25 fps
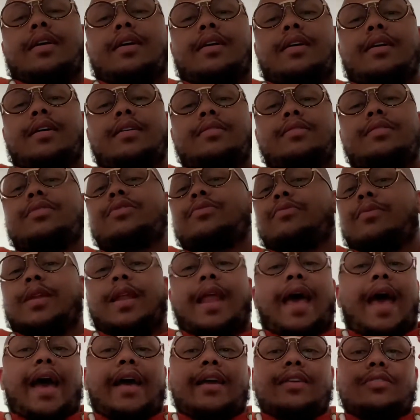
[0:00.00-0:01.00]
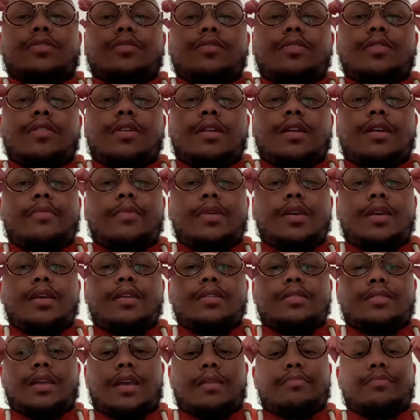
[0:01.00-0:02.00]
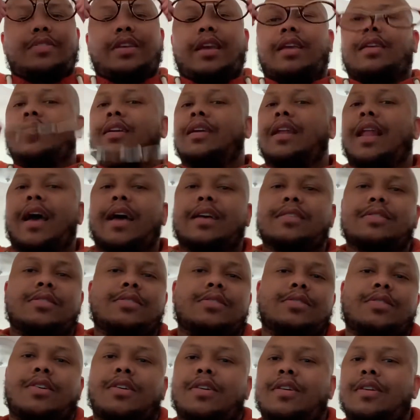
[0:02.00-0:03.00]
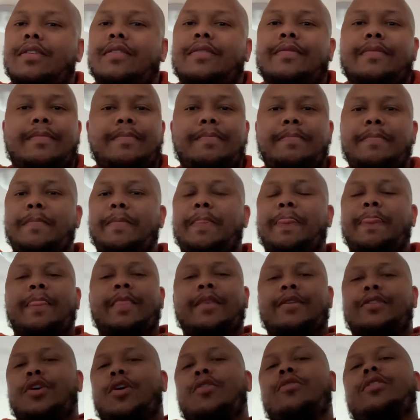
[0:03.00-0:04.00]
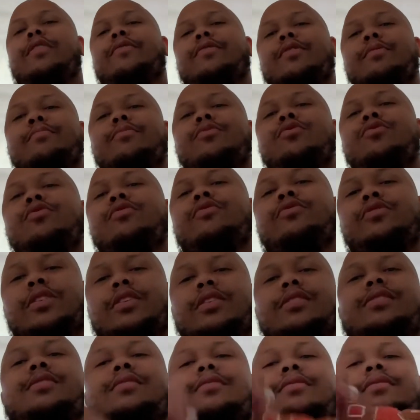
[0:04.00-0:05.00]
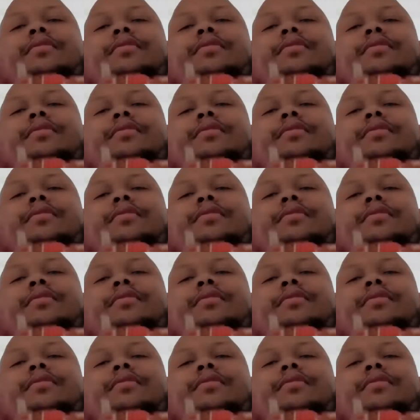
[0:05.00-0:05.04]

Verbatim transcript: just relax. You know what I mean? Take take your glasses off. Don't even move. Just,